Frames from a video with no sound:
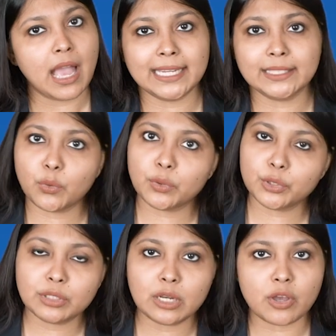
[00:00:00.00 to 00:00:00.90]
I told
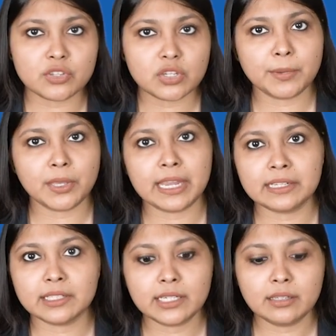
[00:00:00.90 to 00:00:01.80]
you the logic
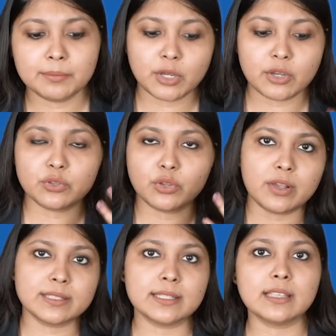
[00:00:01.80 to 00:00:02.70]
behind it because
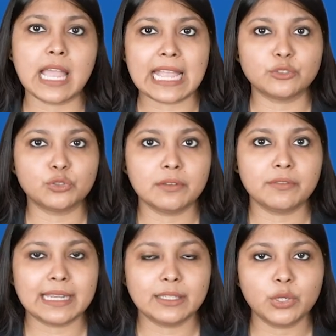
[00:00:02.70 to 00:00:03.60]
gross is the actual
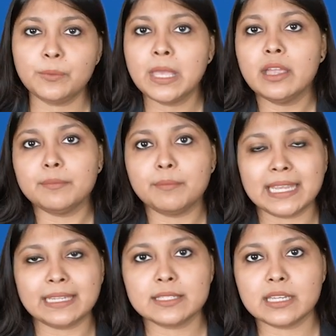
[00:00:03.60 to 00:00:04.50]
value
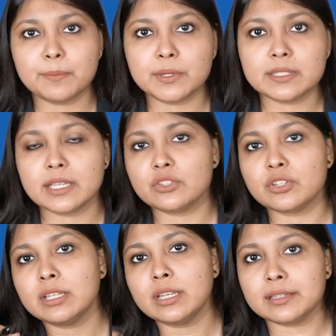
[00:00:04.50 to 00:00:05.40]
minus
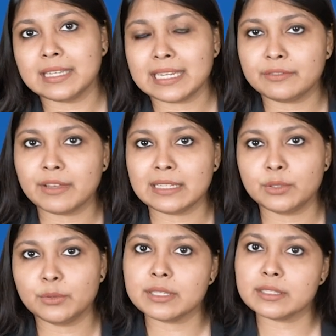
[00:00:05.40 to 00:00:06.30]
depreciation, net
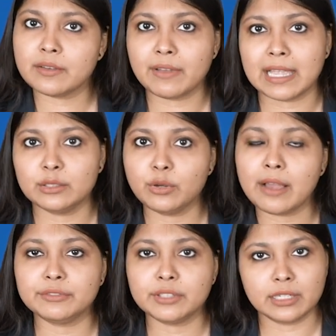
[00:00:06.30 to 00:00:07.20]
value is the value
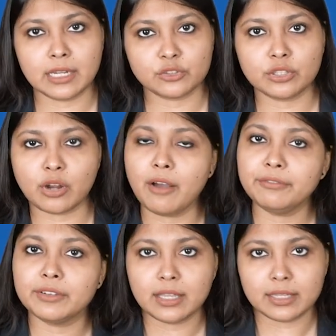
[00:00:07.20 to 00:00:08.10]
after deduction
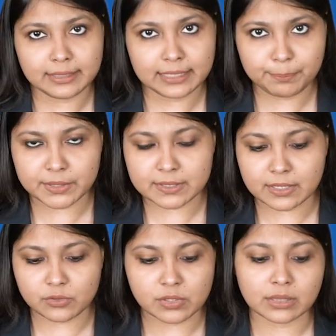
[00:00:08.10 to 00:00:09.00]
of
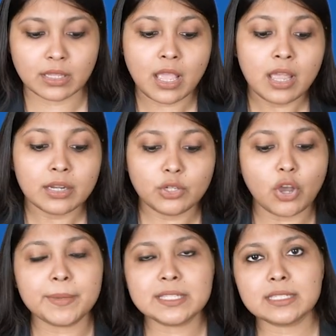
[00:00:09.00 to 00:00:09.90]
depreciation.
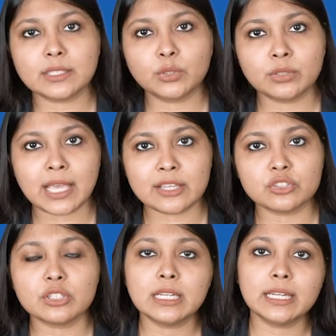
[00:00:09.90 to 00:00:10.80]
Domestic to
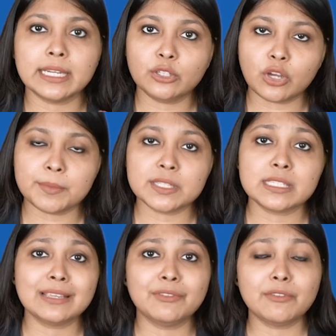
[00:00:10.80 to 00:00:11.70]
national. In
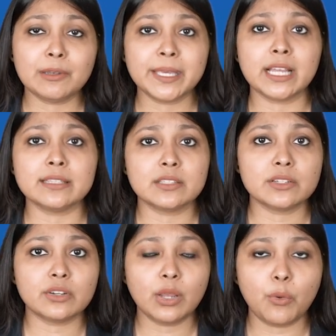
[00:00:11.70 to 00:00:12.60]
domestic, we will be
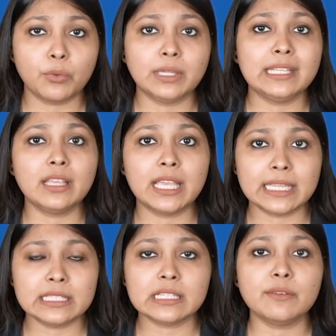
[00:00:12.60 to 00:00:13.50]
considering only the
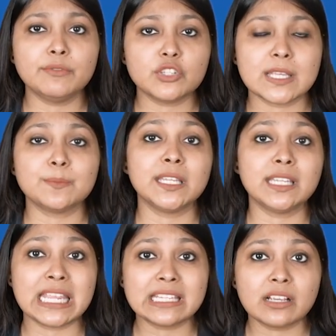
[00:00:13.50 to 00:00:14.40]
income which has
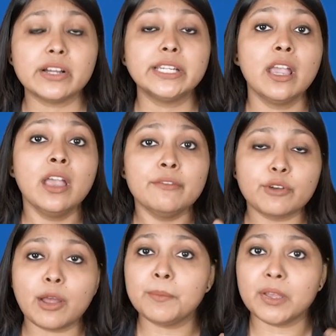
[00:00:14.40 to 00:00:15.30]
been incurred
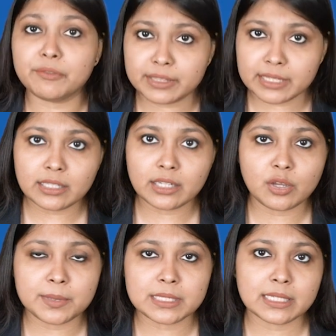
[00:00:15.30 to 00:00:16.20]
from within the
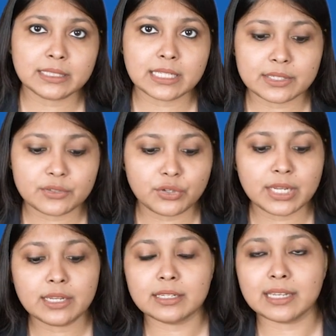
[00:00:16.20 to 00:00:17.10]
domestic
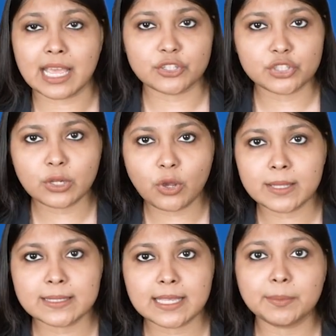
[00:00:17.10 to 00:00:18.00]
territory. National
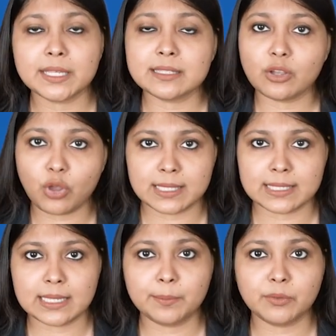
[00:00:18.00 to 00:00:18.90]
concept is the
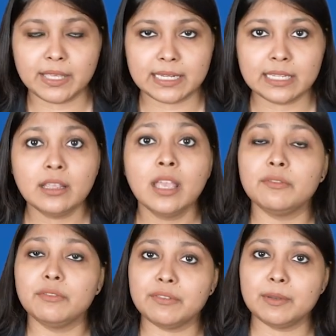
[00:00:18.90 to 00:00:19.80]
concept wherein
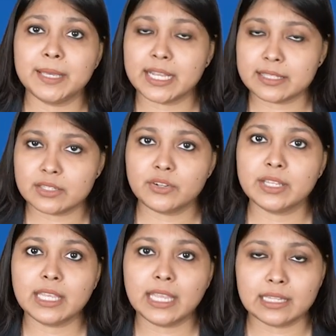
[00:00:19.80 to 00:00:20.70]
we will be
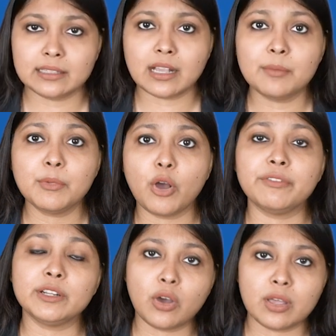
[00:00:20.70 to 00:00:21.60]
considering the income
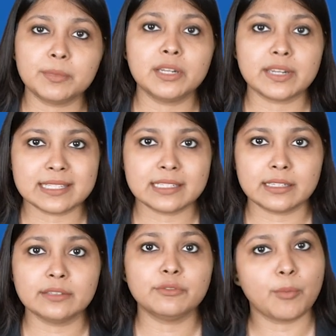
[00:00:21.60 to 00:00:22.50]
of a normal
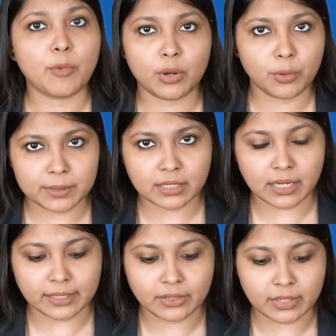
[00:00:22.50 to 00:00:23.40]
resident from all over the
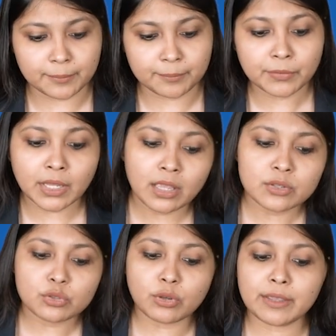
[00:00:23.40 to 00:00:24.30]
country.
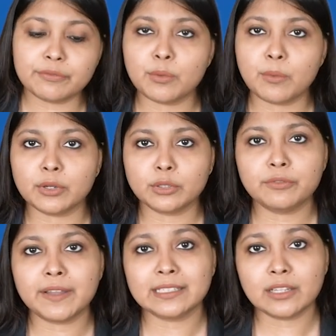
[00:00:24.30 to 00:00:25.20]
So, if you want to
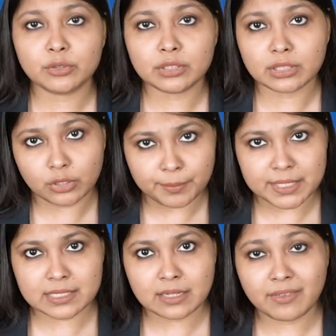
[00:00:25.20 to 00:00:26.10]
find out
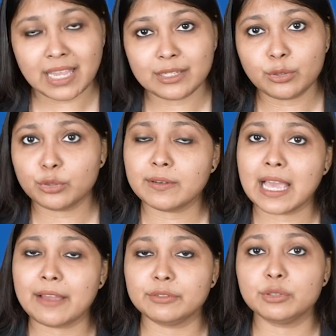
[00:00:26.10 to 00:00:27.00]
domestic value, you will
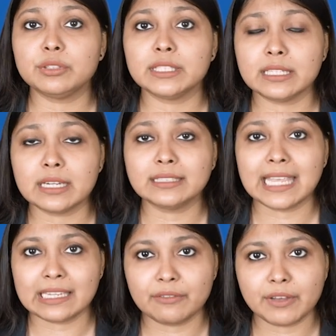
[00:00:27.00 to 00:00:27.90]
have to deduct
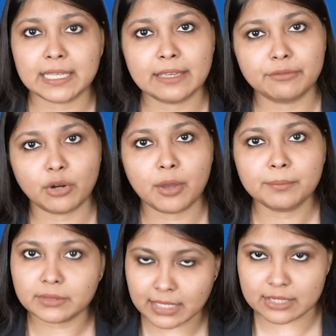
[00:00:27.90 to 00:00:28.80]
NFIA
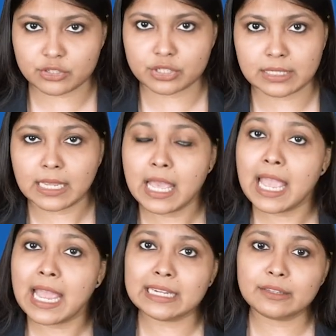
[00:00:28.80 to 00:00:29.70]
from national.
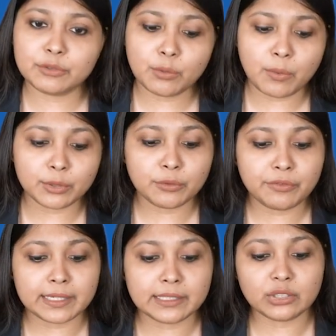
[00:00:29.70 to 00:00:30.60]
And if you want to
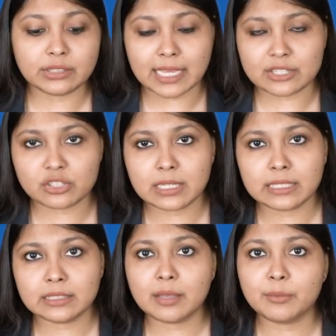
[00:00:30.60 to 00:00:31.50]
find out national
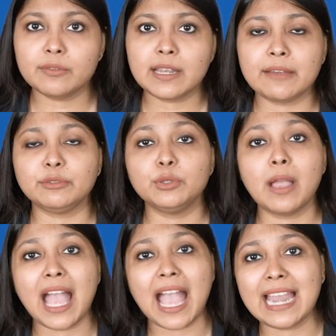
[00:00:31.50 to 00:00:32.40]
income, you will have to
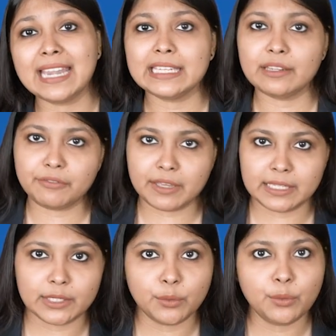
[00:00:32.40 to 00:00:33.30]
add
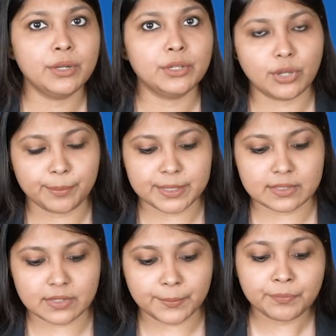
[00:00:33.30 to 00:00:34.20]
NFIA to
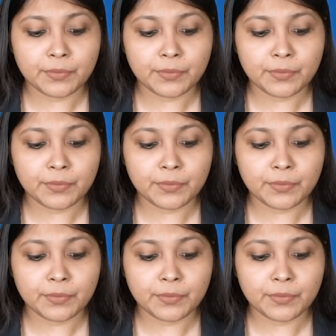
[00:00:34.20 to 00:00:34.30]
domestic.